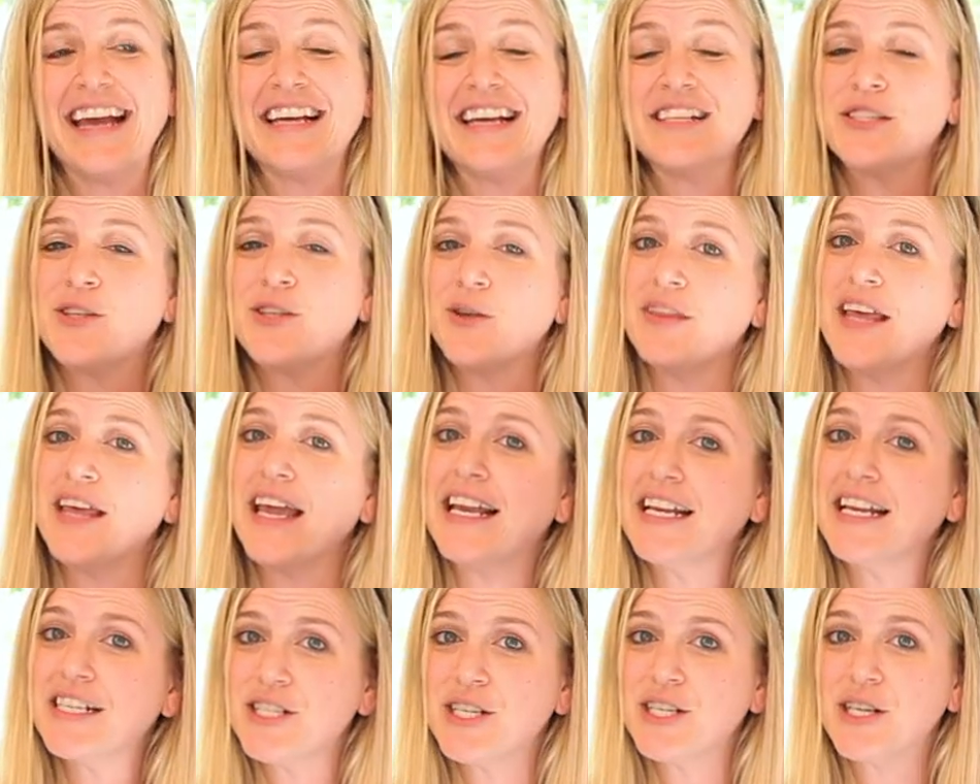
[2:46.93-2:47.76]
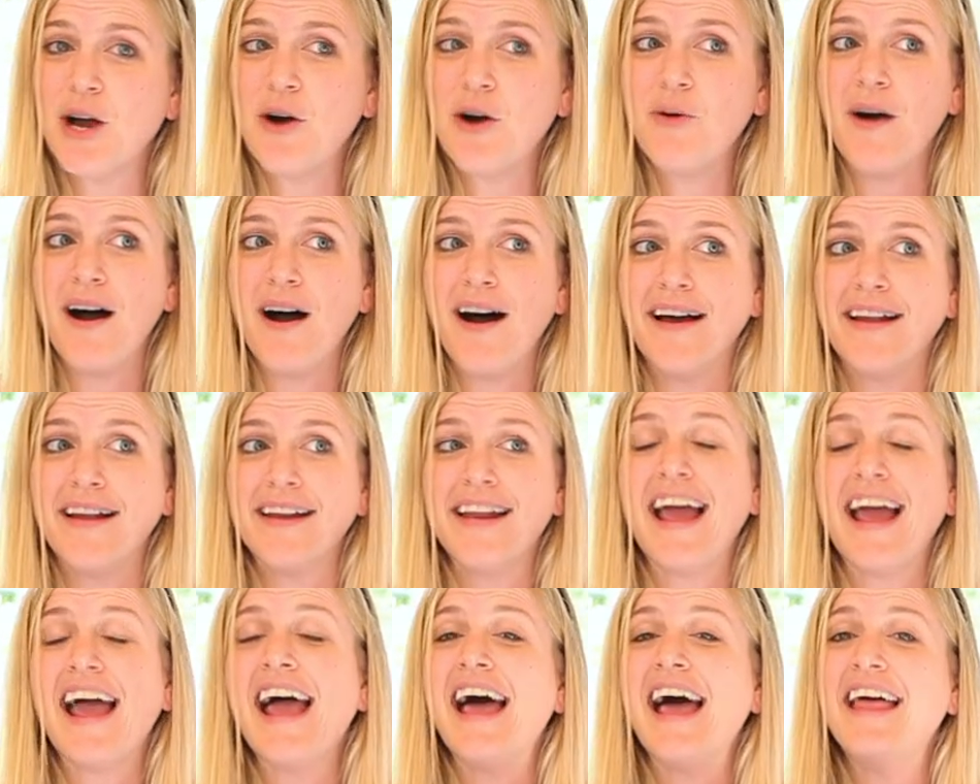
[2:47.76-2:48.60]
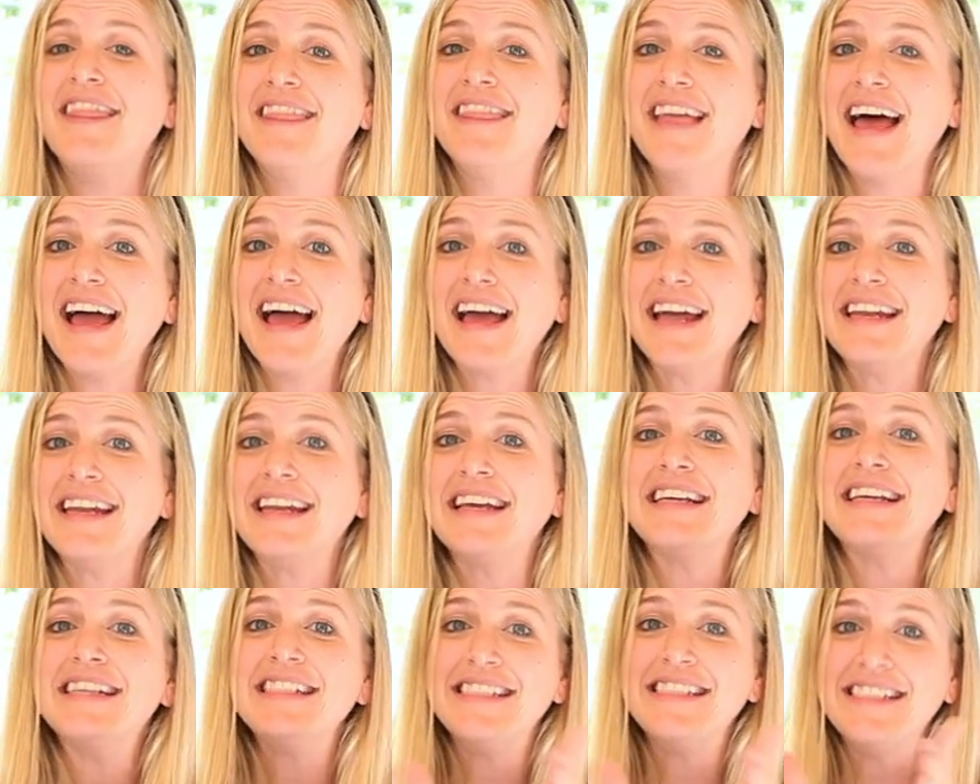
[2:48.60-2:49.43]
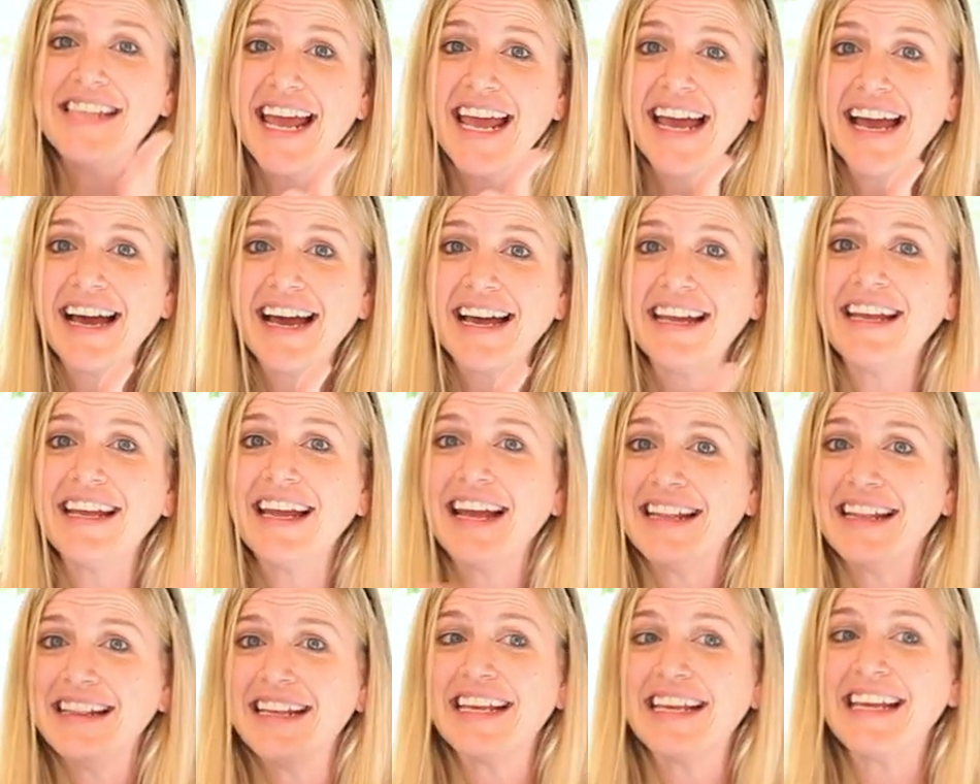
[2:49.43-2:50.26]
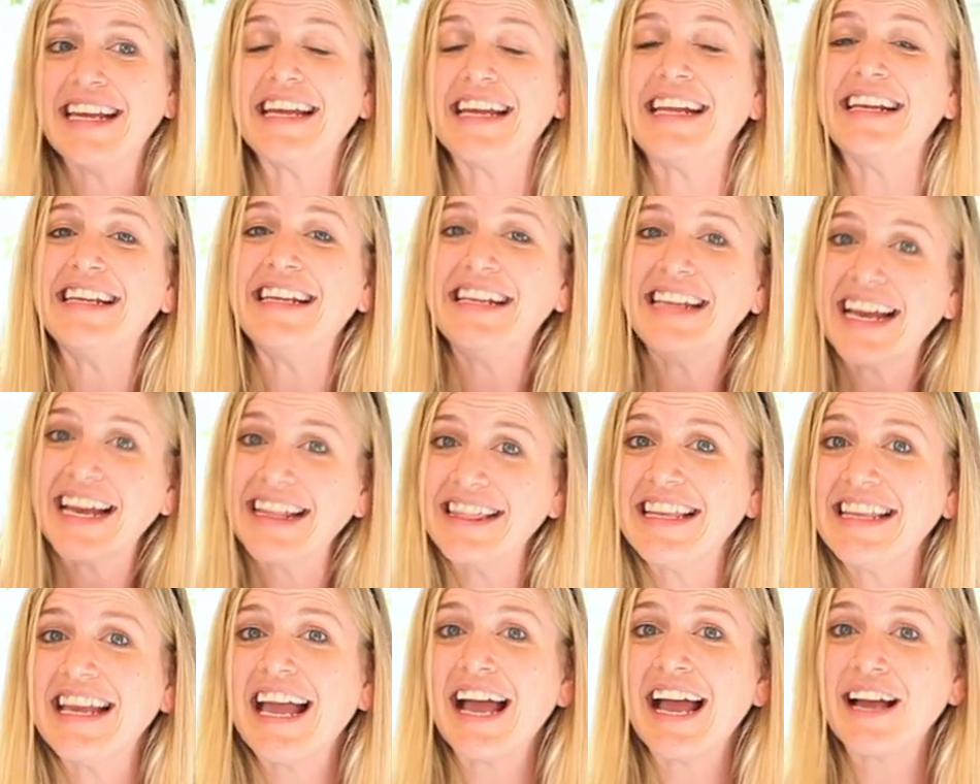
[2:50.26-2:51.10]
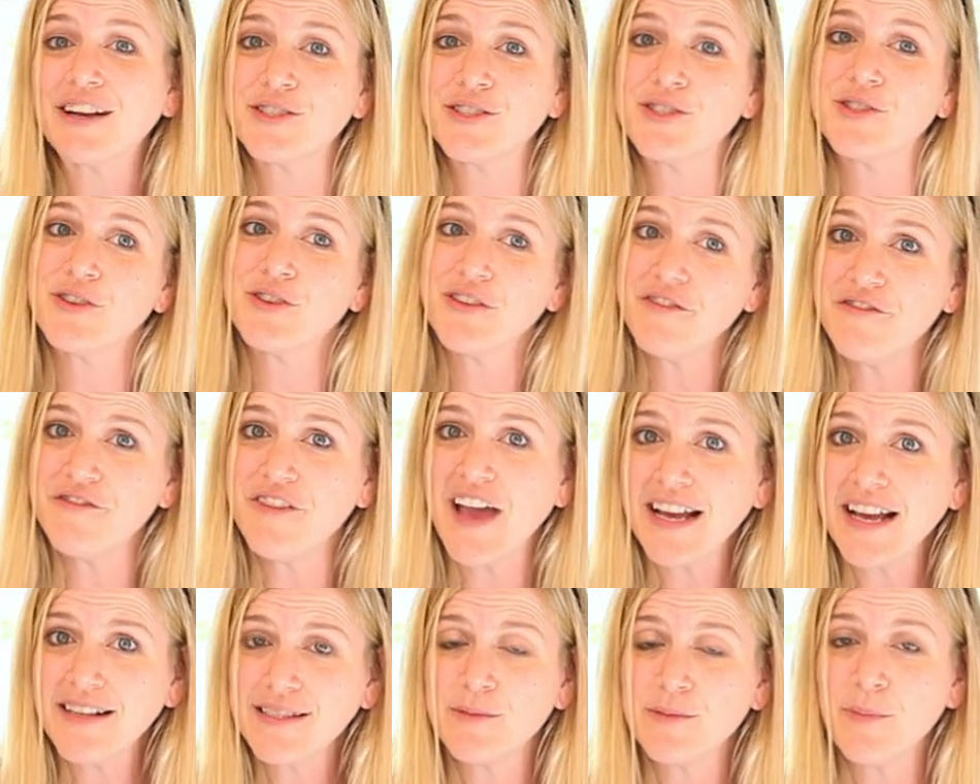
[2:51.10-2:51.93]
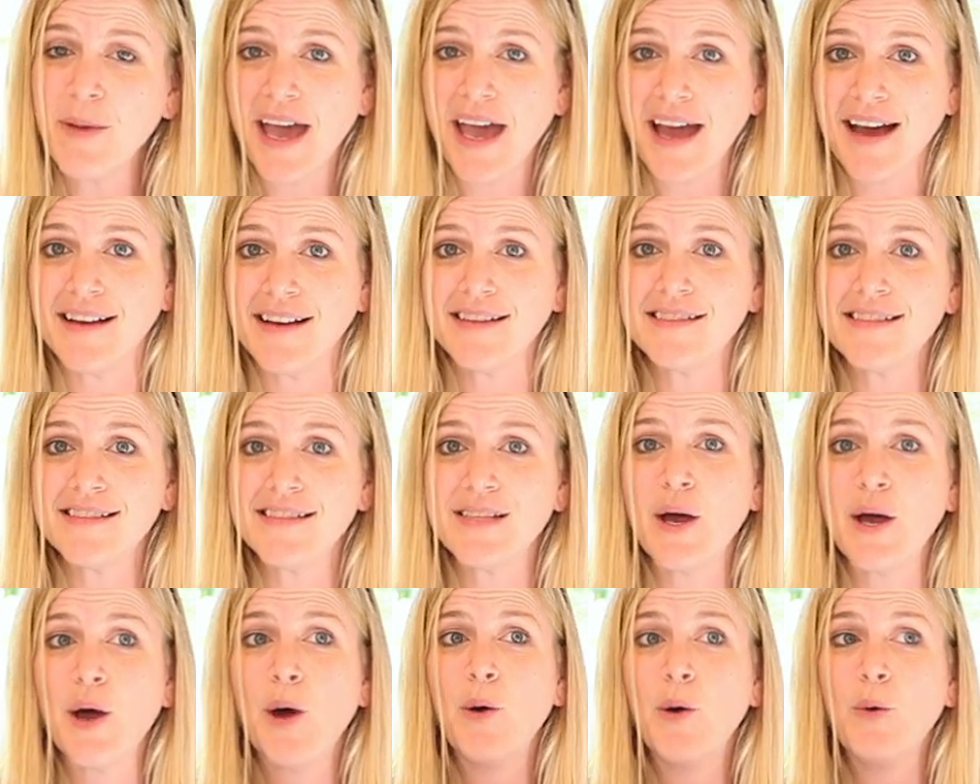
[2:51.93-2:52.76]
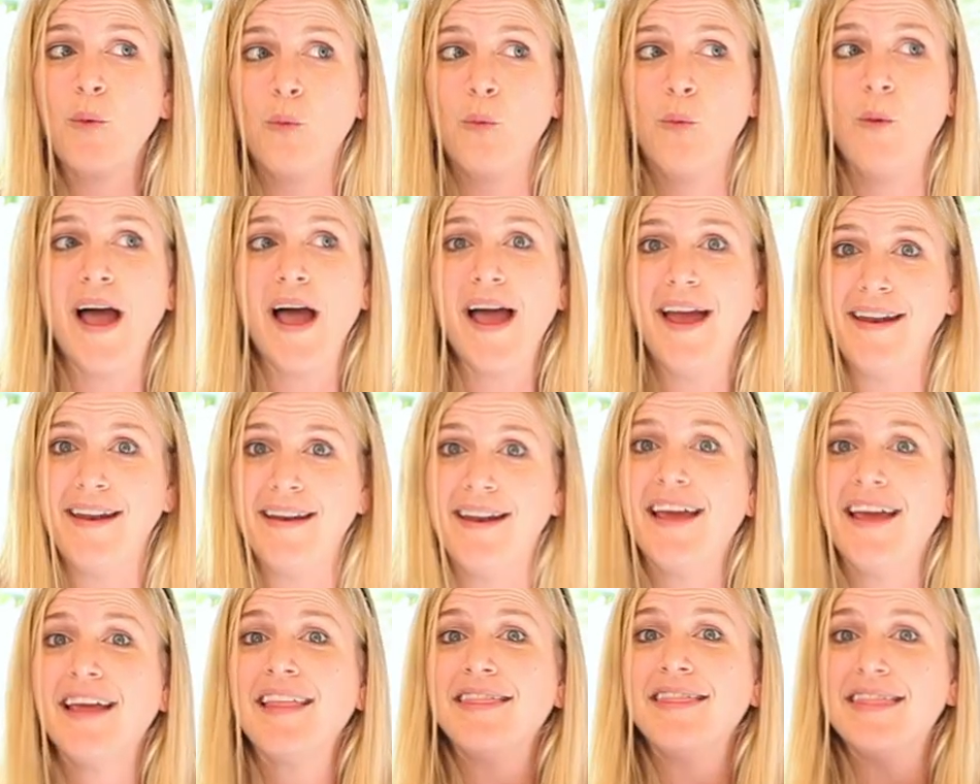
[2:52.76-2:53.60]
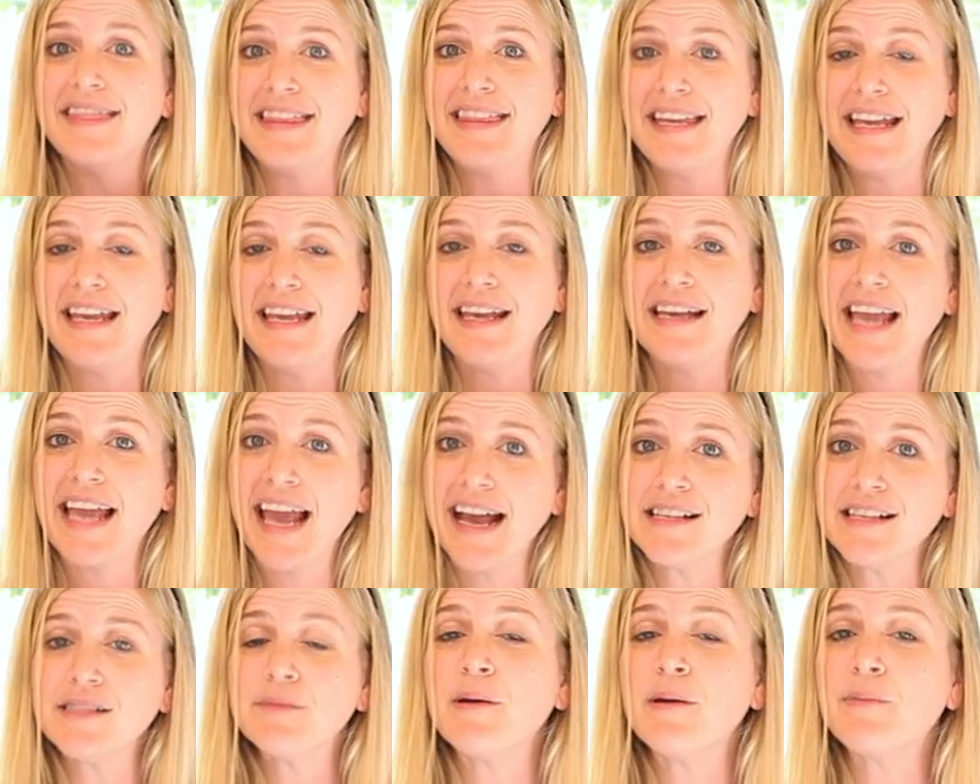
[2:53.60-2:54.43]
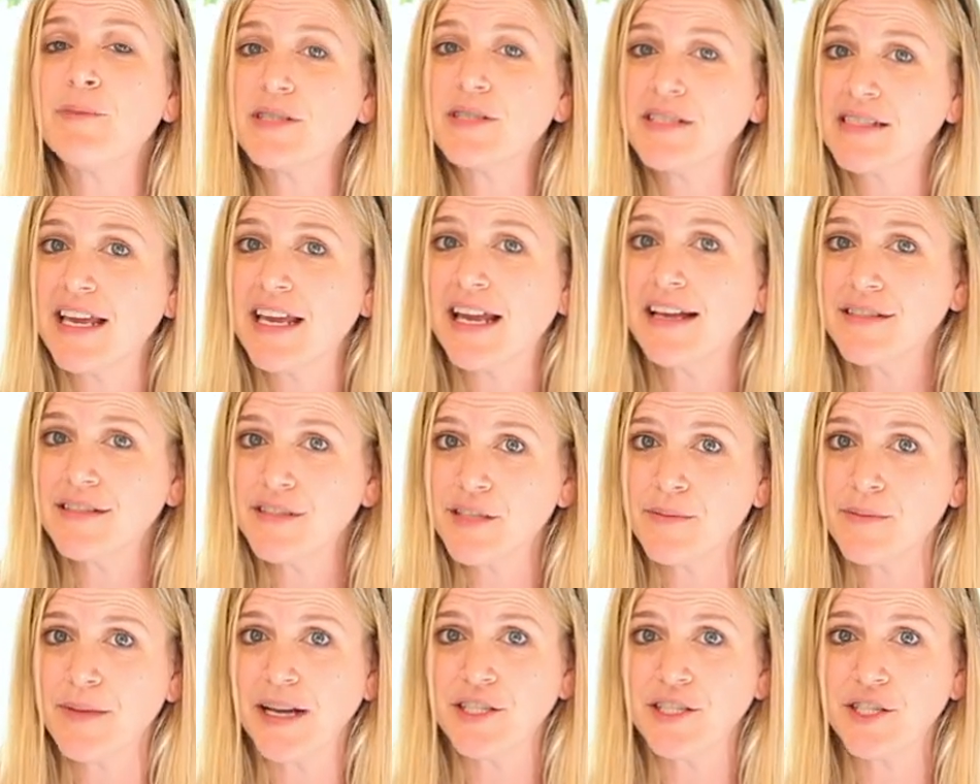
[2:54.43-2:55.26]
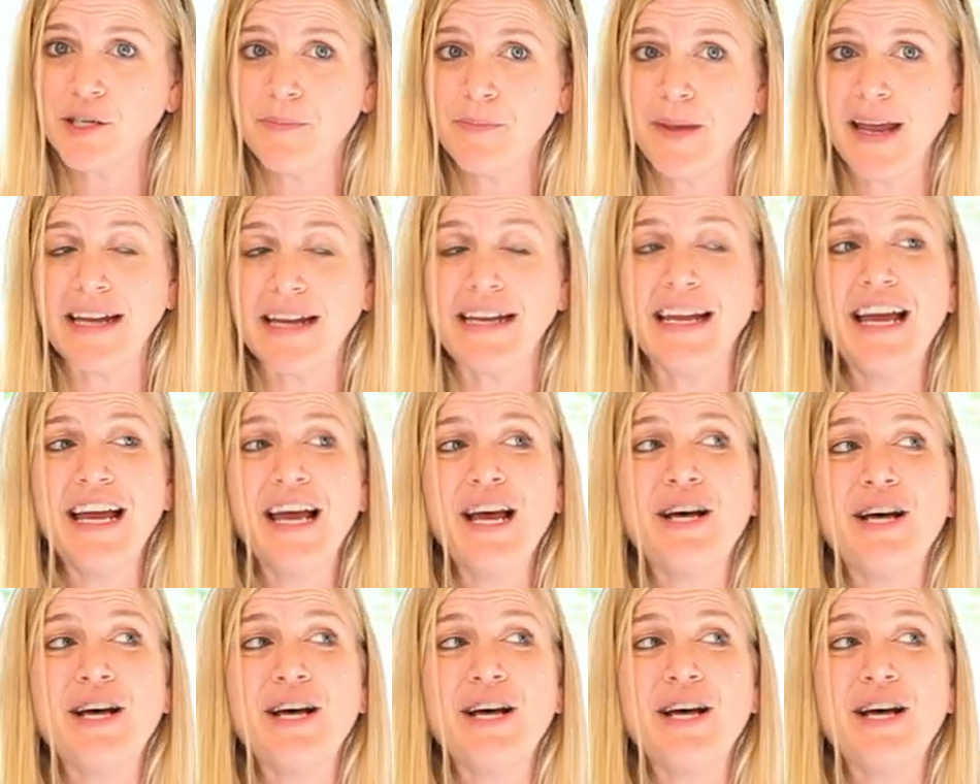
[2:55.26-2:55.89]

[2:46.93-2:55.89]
so they get to go on, and then dad and the kid get the extra fast pass when the cast member scans their magic band.